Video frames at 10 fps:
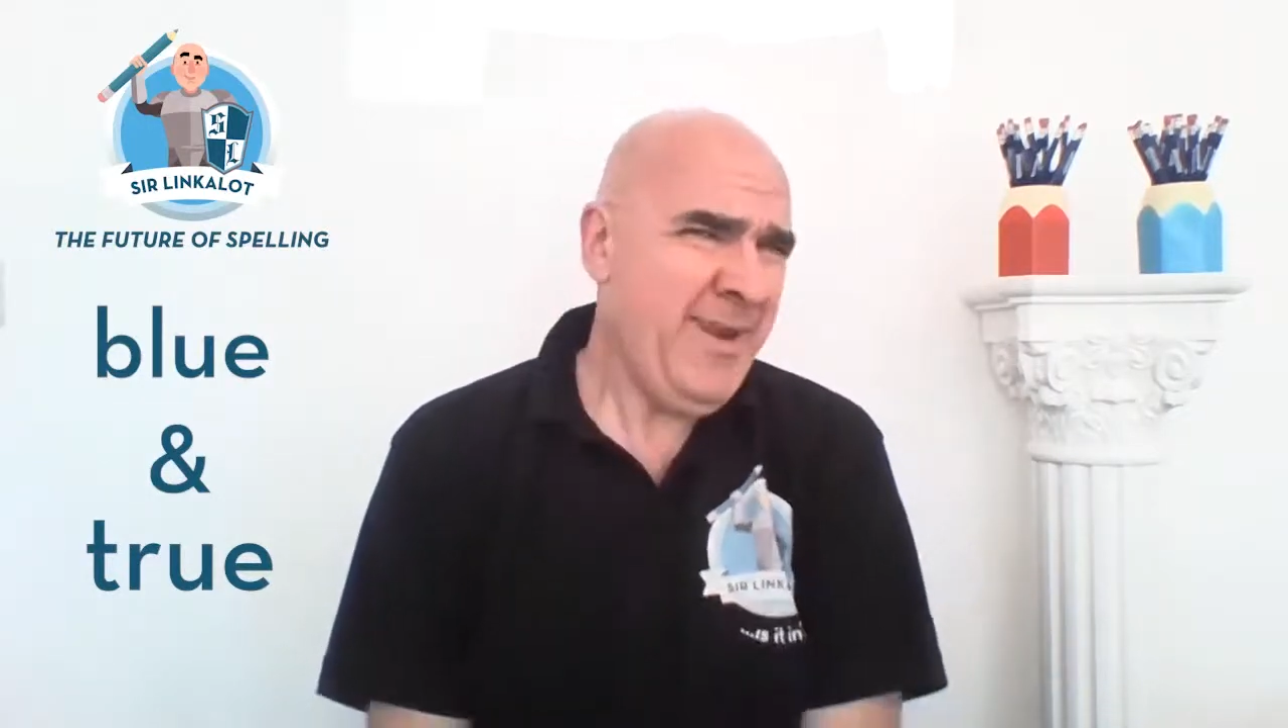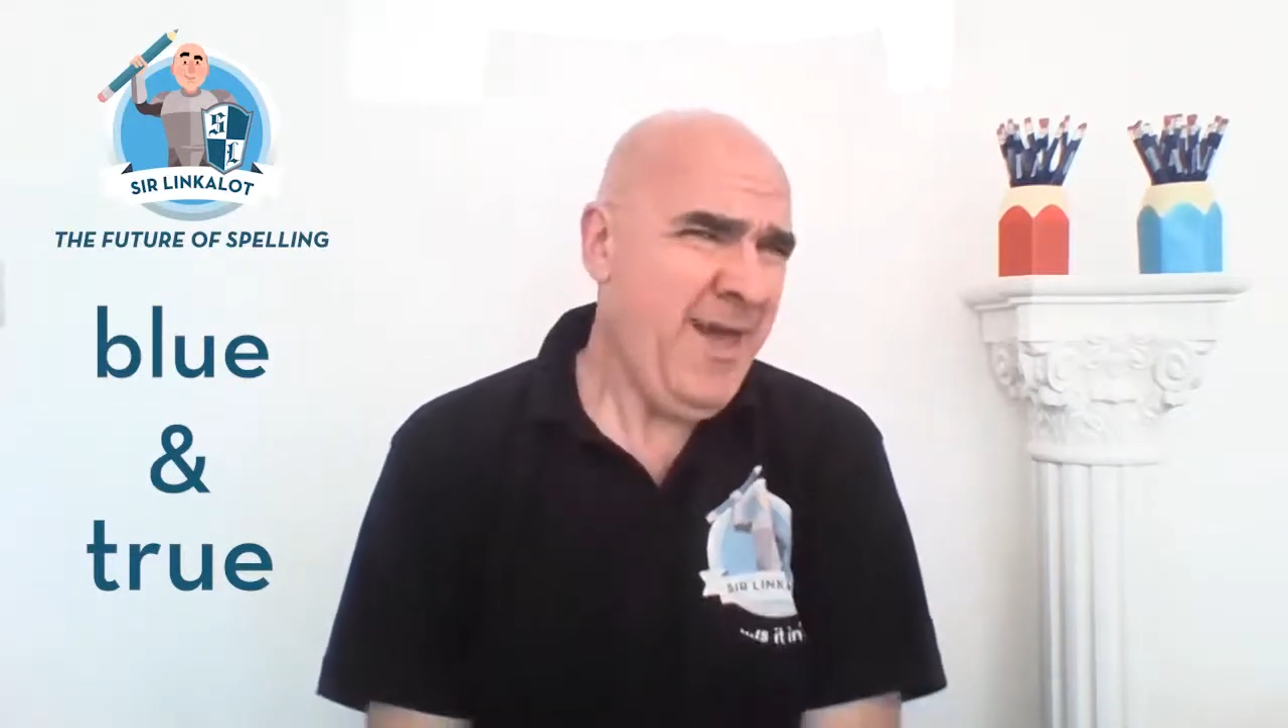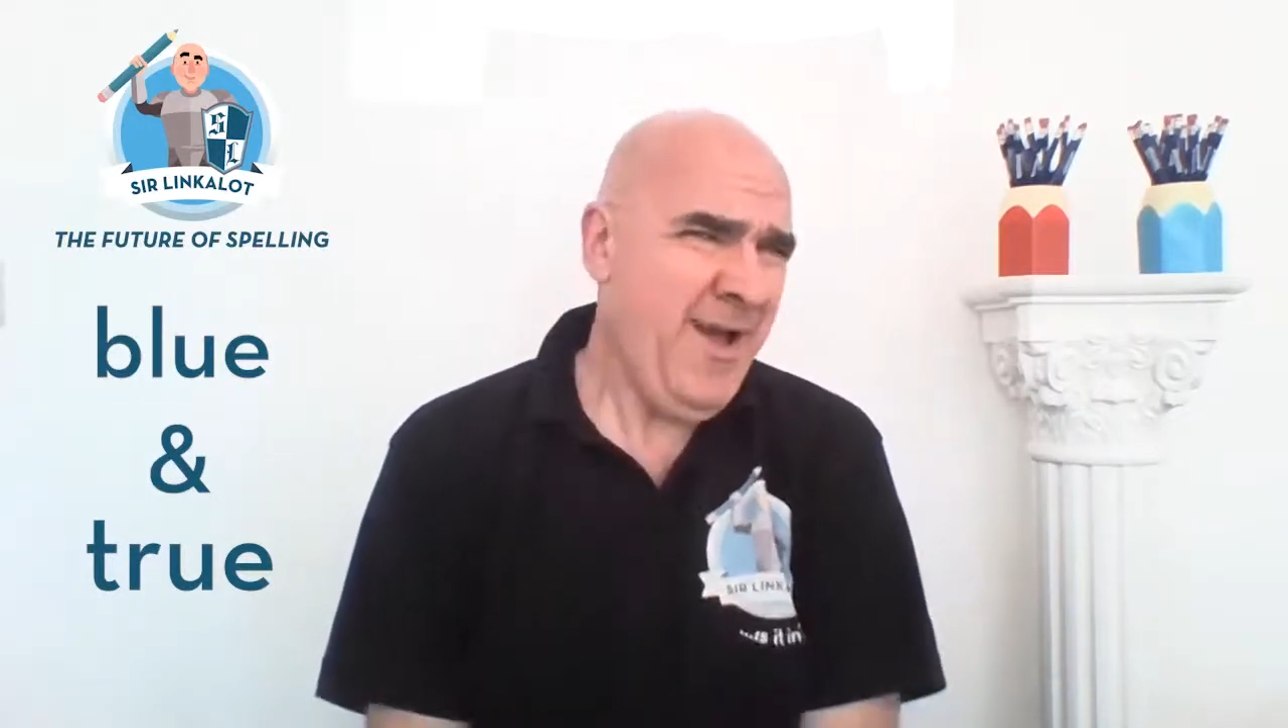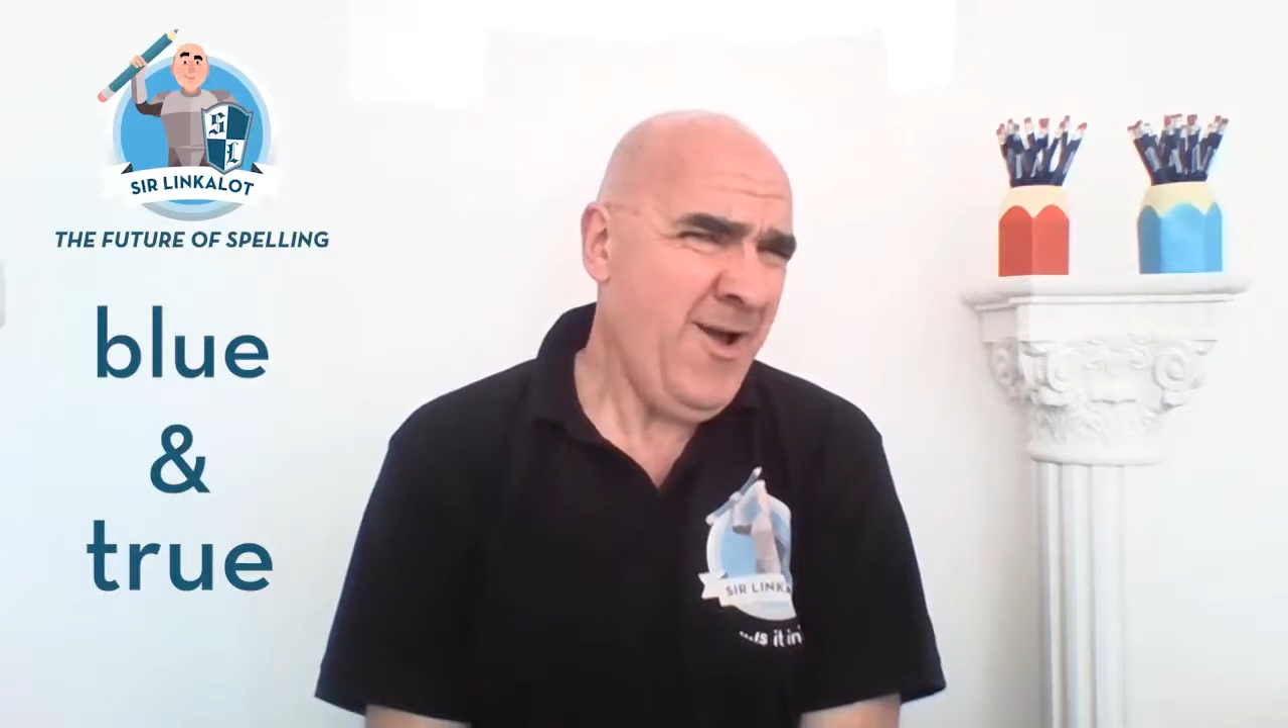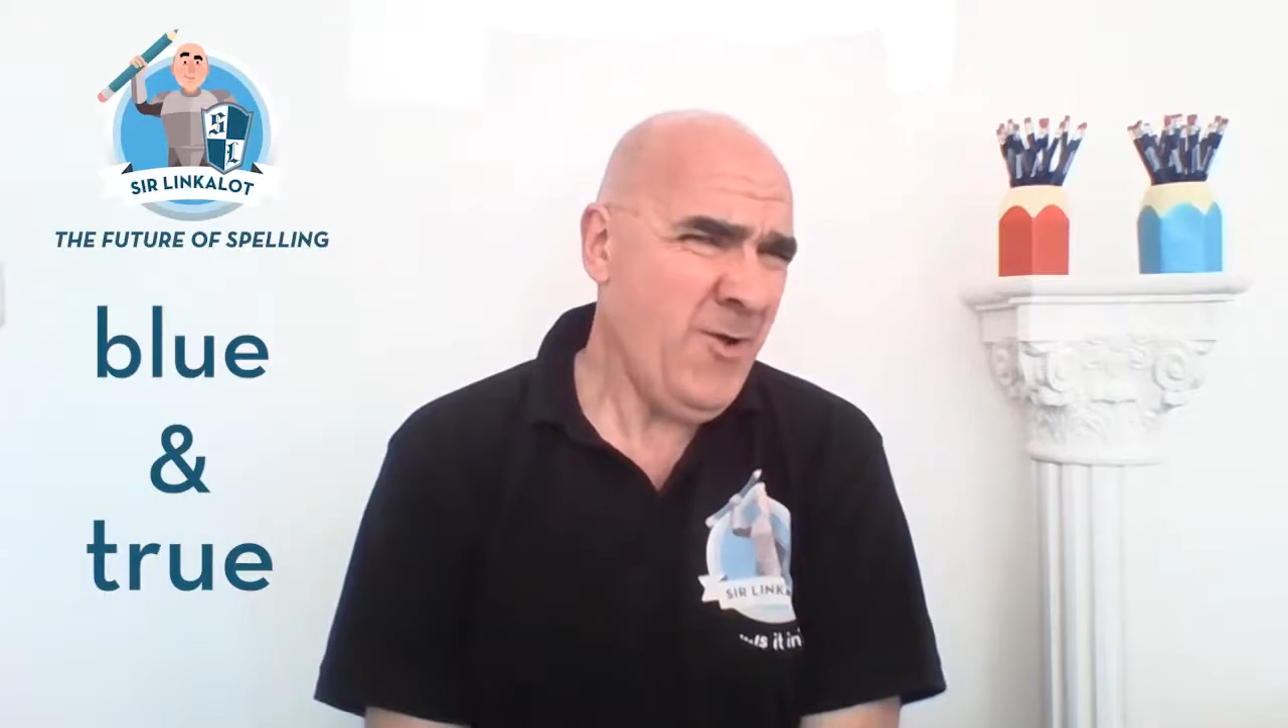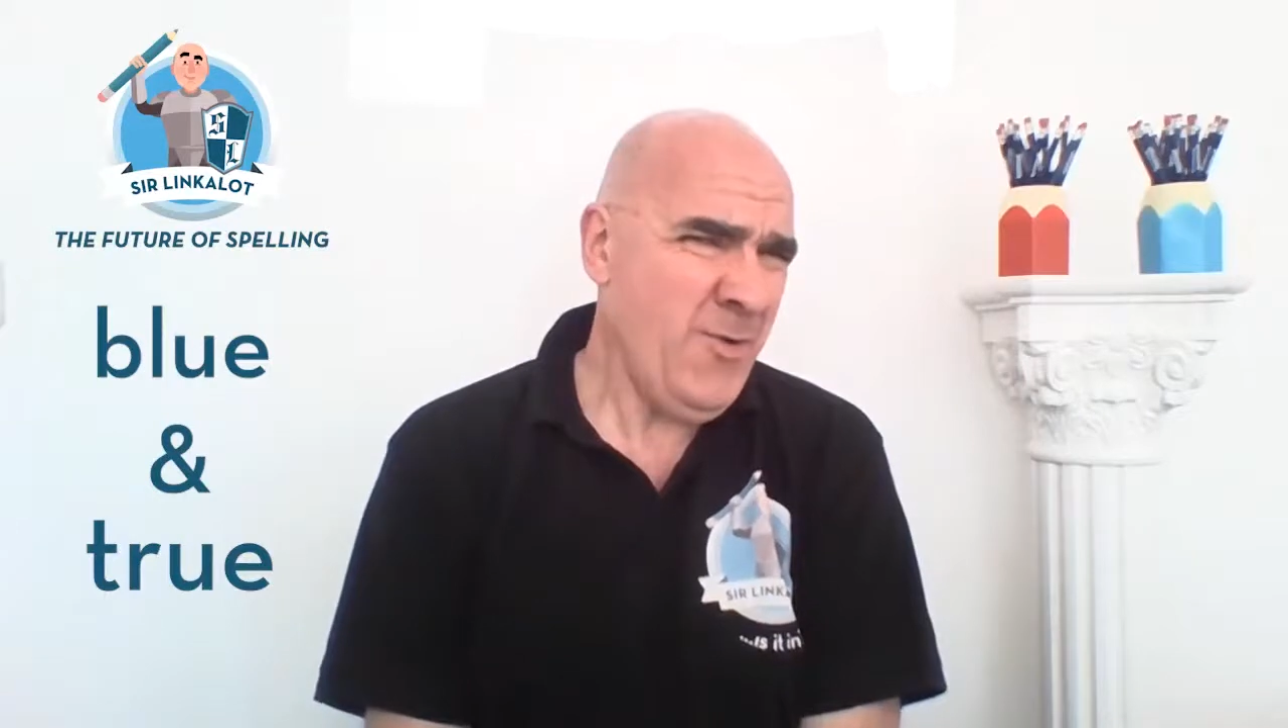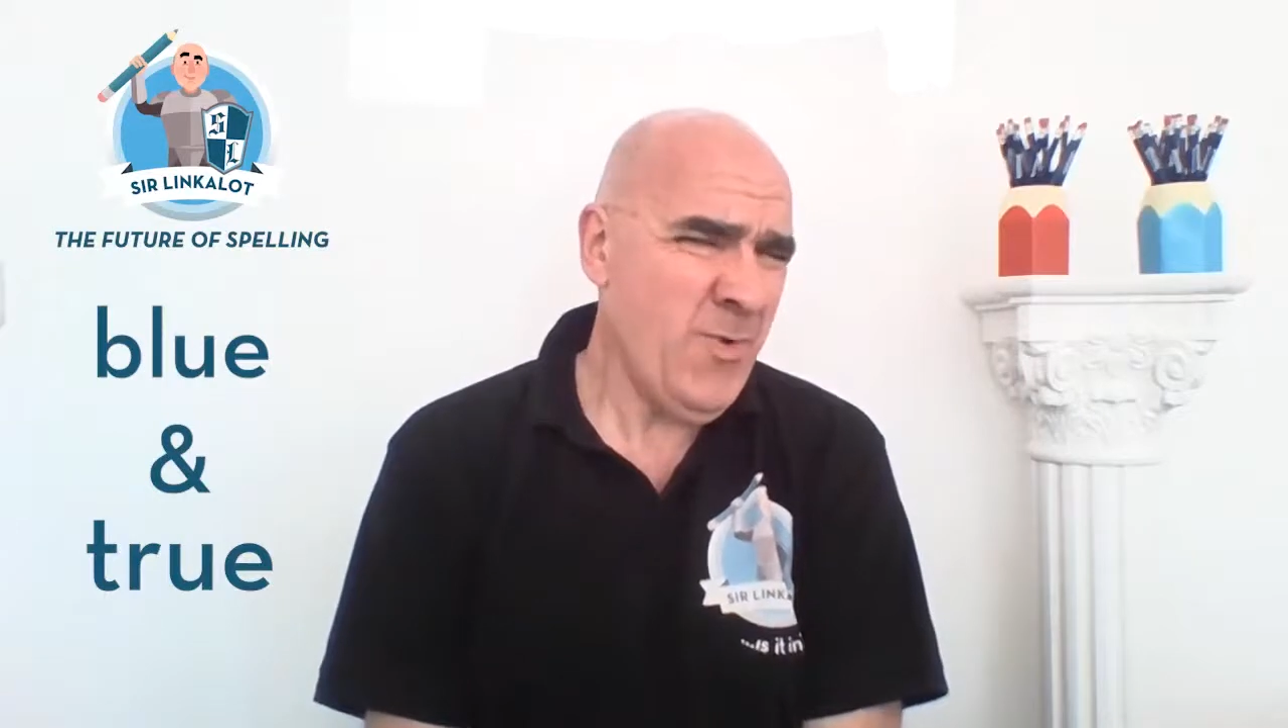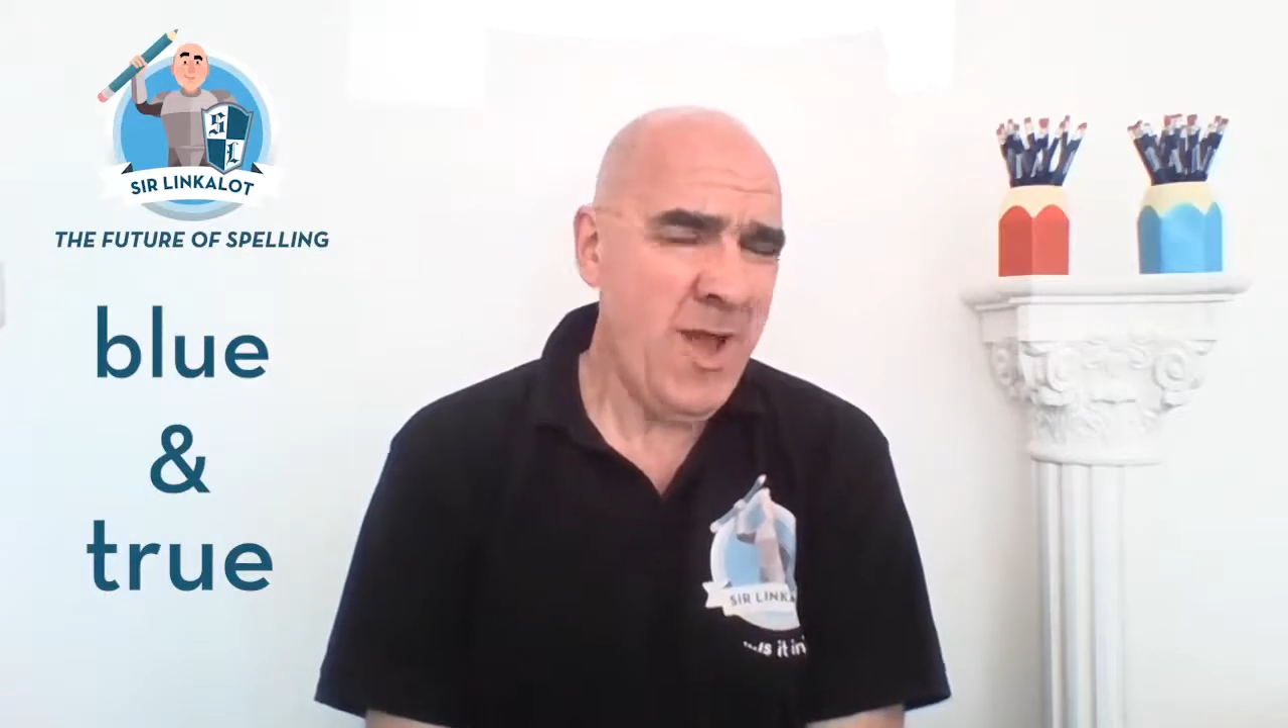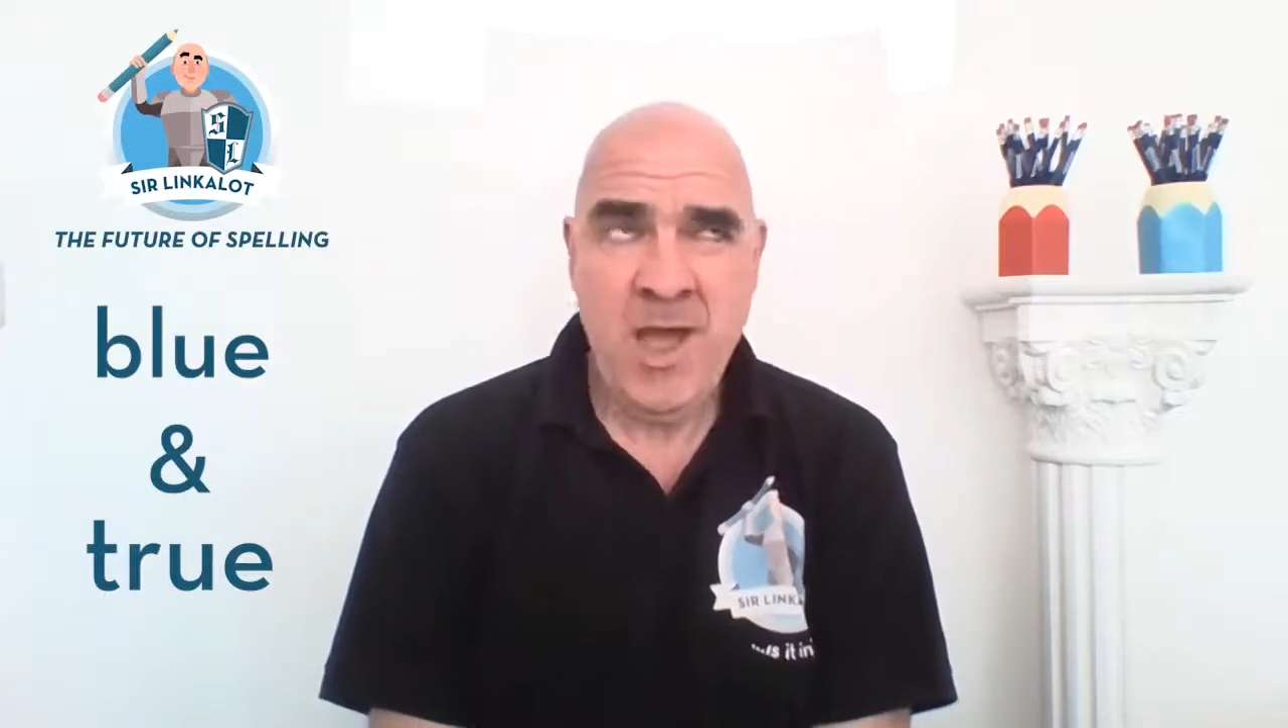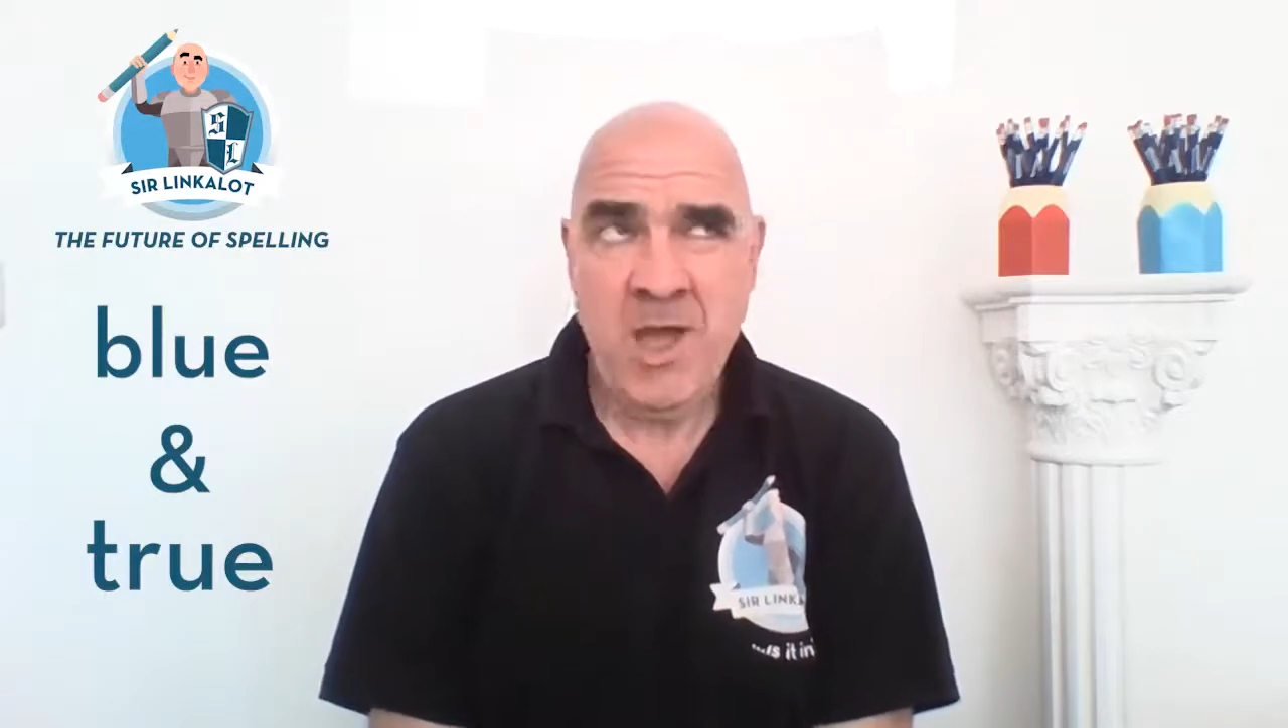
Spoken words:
no,